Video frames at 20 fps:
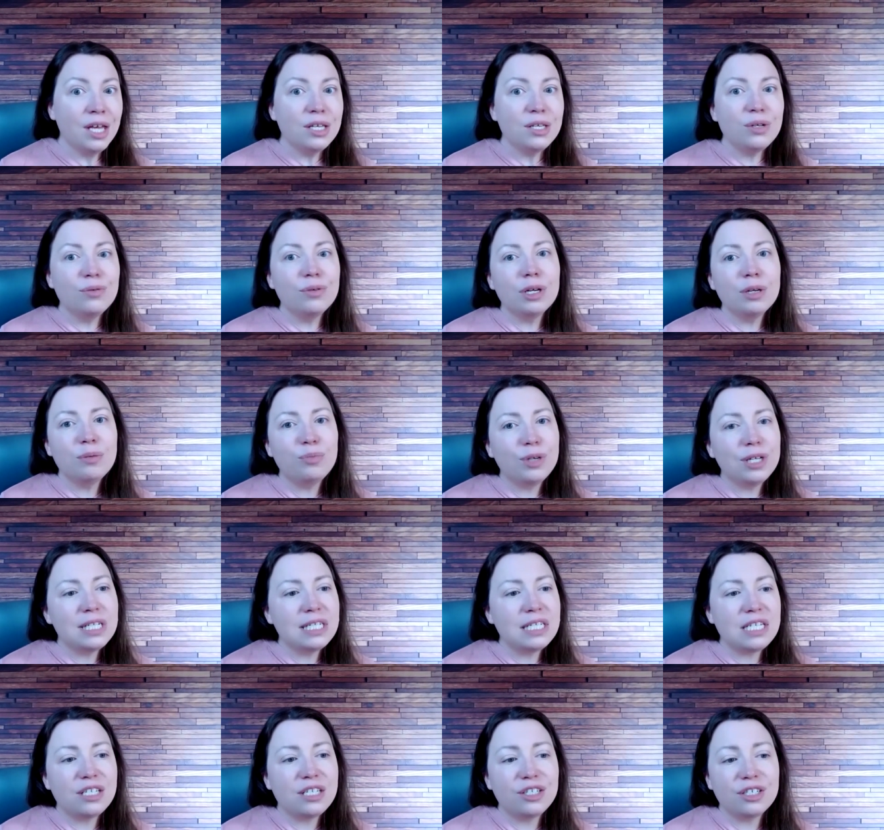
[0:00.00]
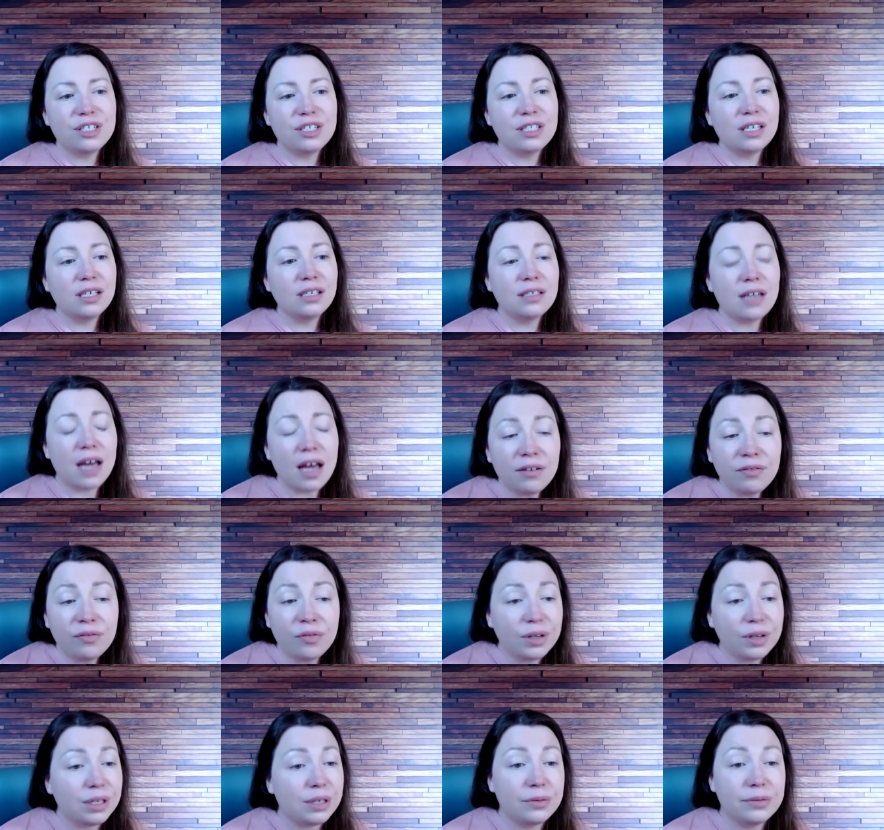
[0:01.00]
You can bring teachers done
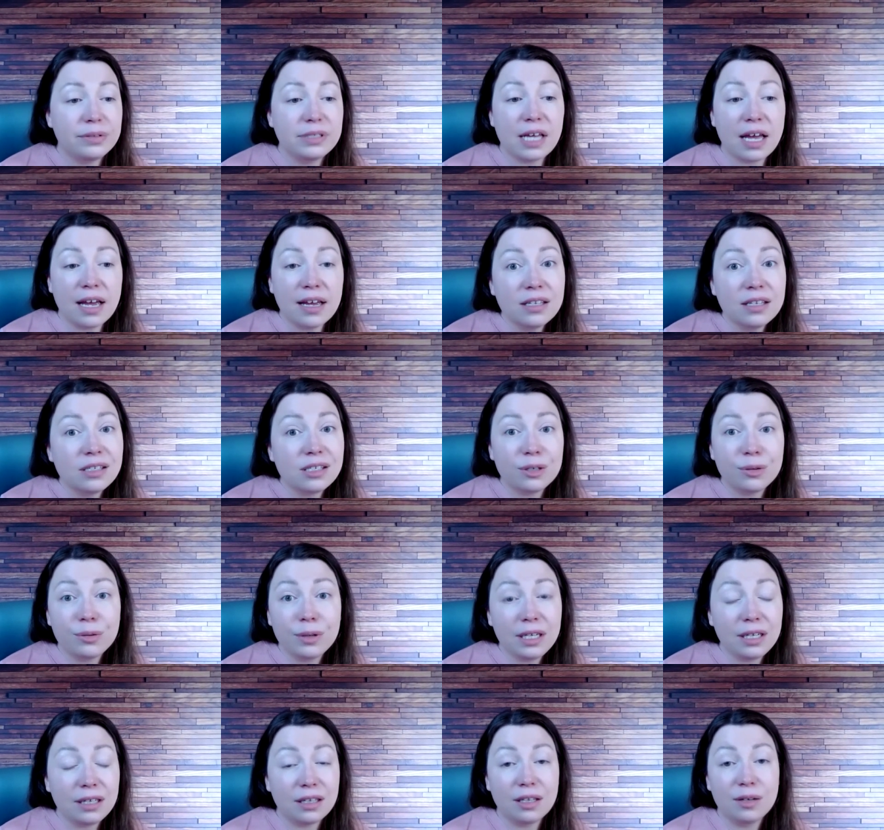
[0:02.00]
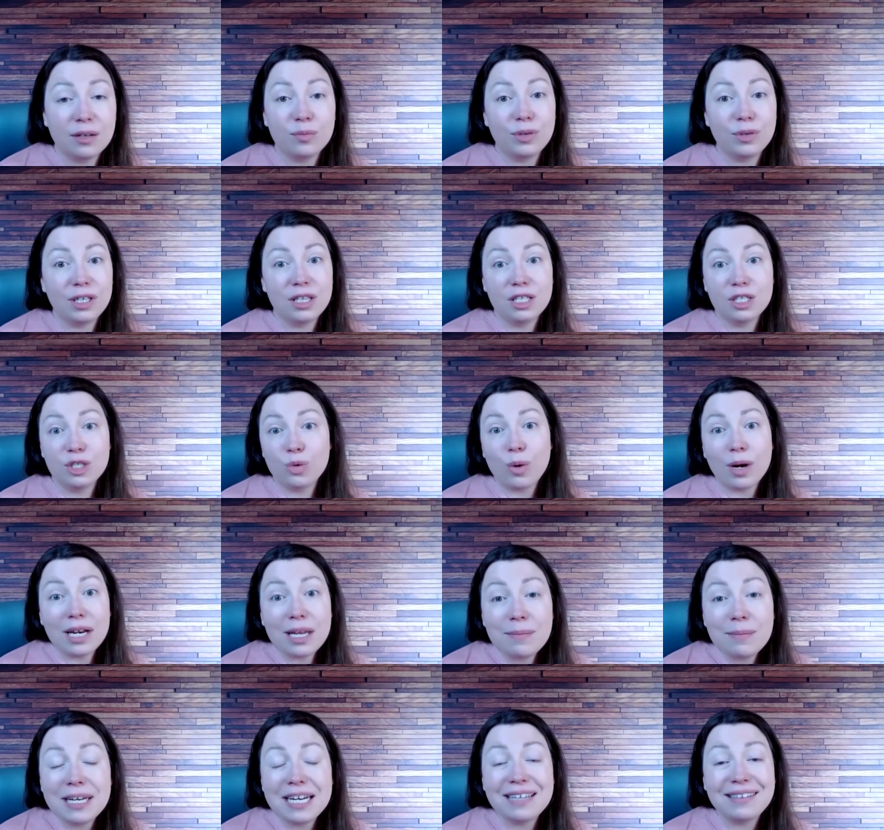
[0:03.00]
for you science curriculum with
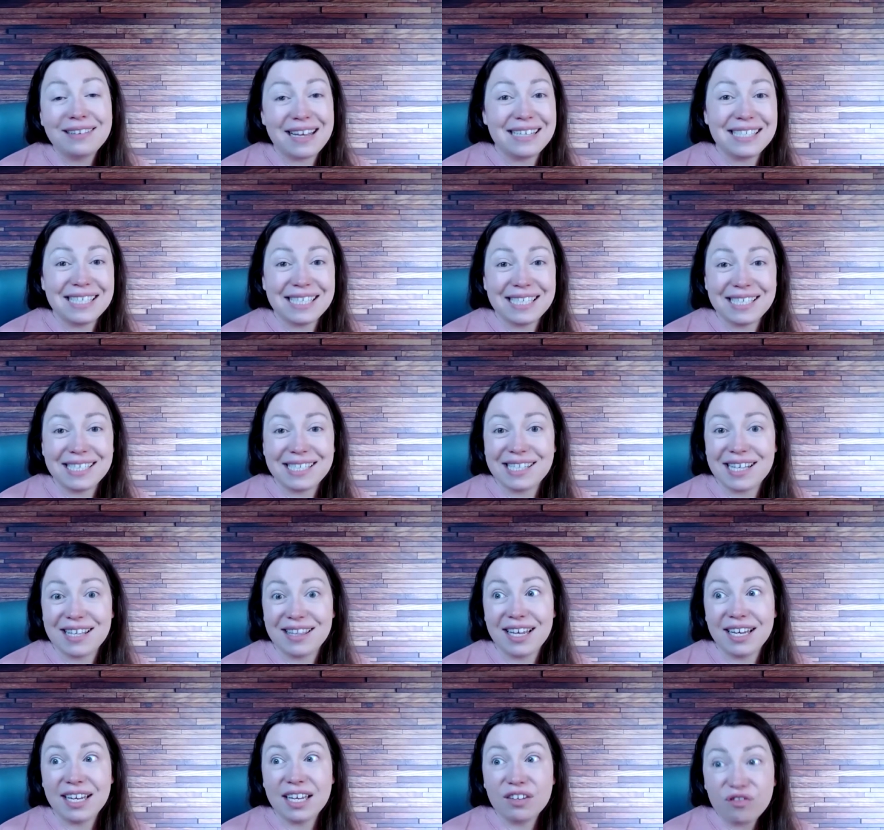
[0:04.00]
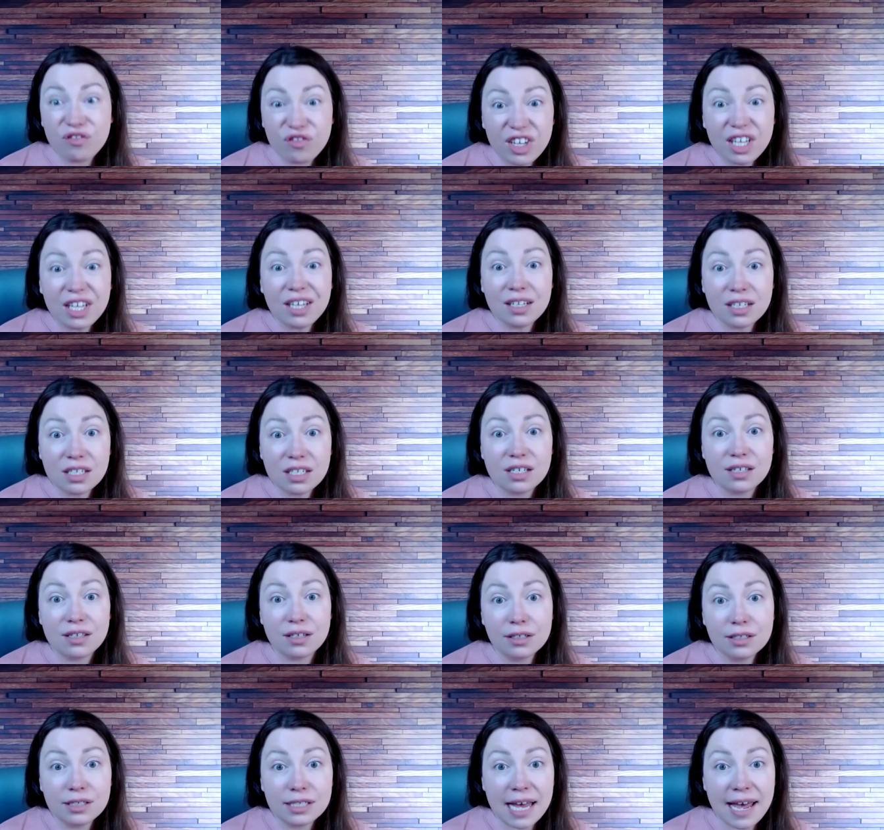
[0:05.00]
20-minute lessons that they can fit into
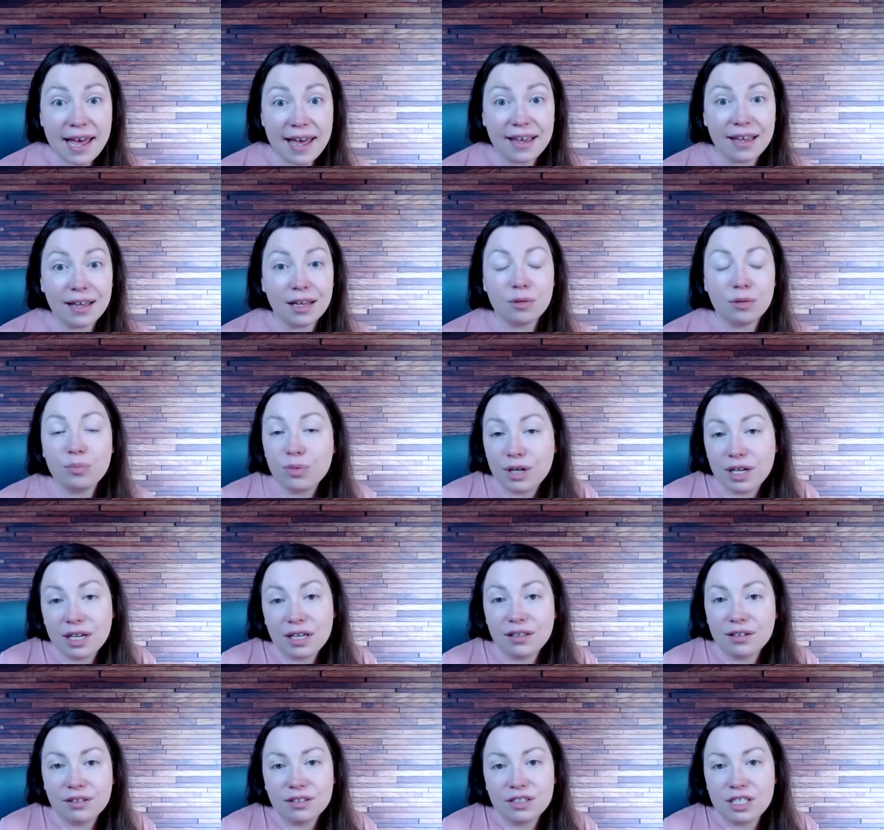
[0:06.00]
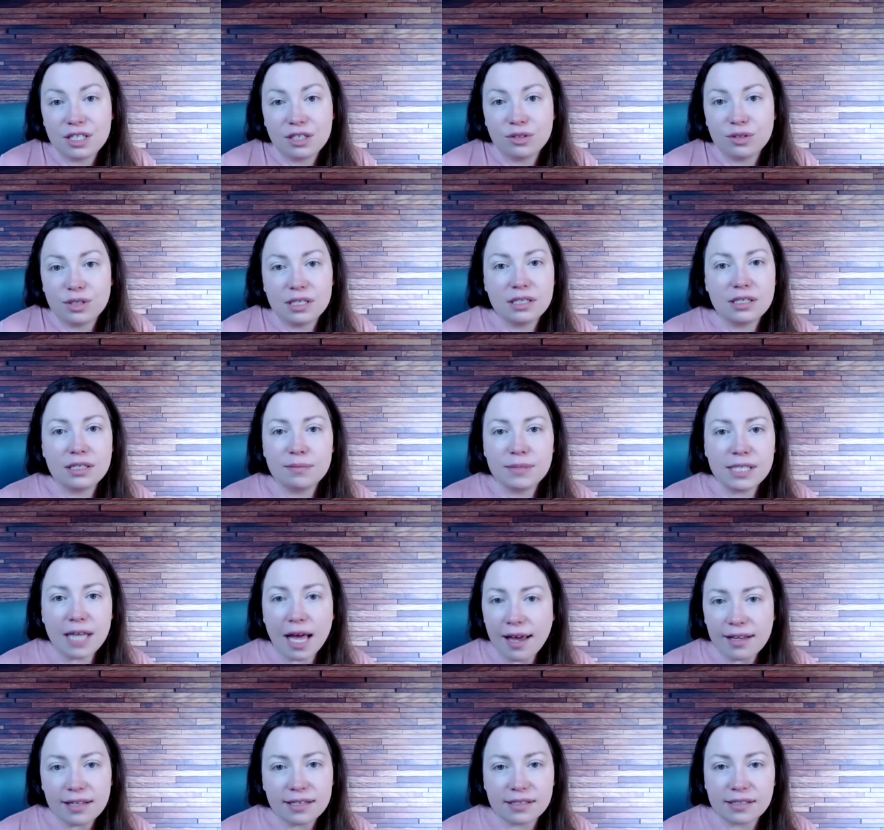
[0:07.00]
their day and bring their children some
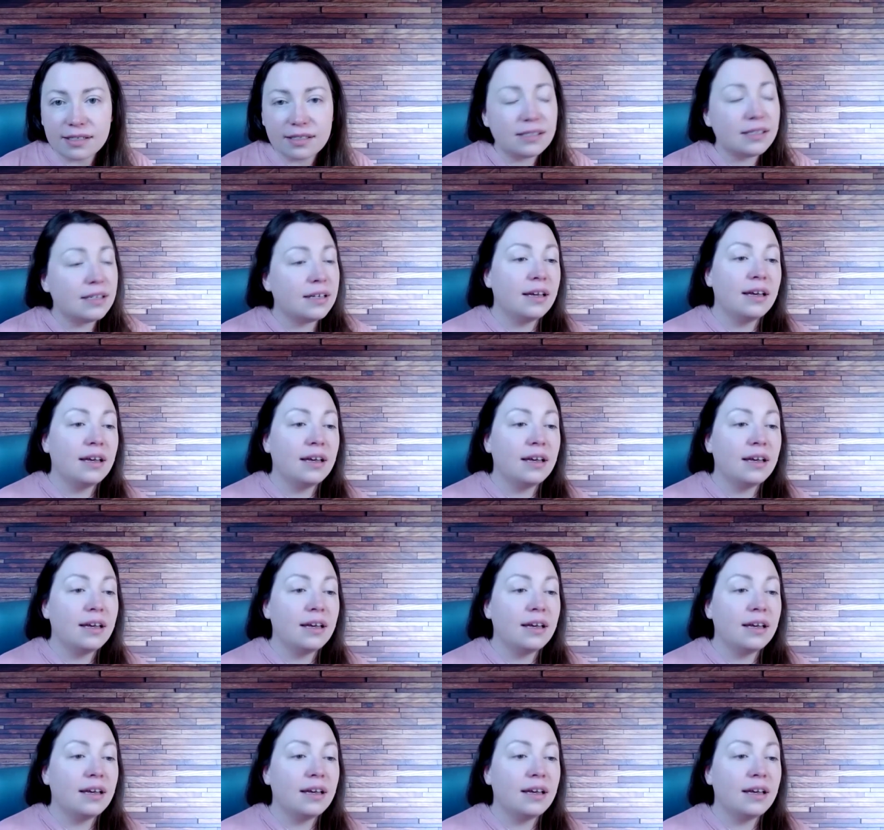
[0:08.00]
science,